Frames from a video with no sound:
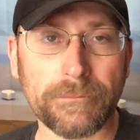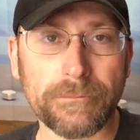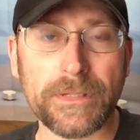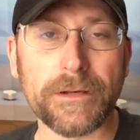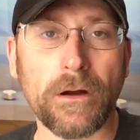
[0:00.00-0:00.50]

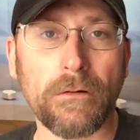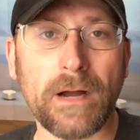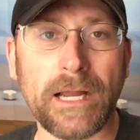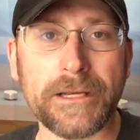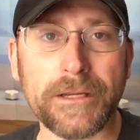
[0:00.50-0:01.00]
in all
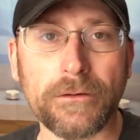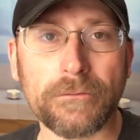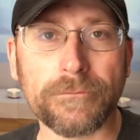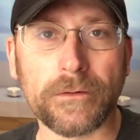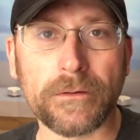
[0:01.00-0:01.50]
ideal
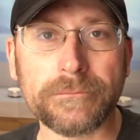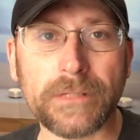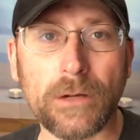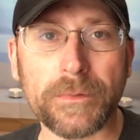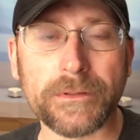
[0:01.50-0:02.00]
for
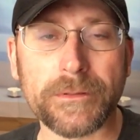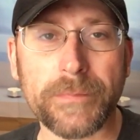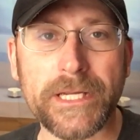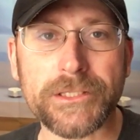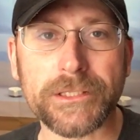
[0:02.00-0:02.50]
helping the
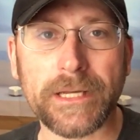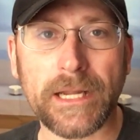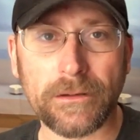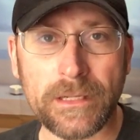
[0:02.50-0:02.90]
patient out.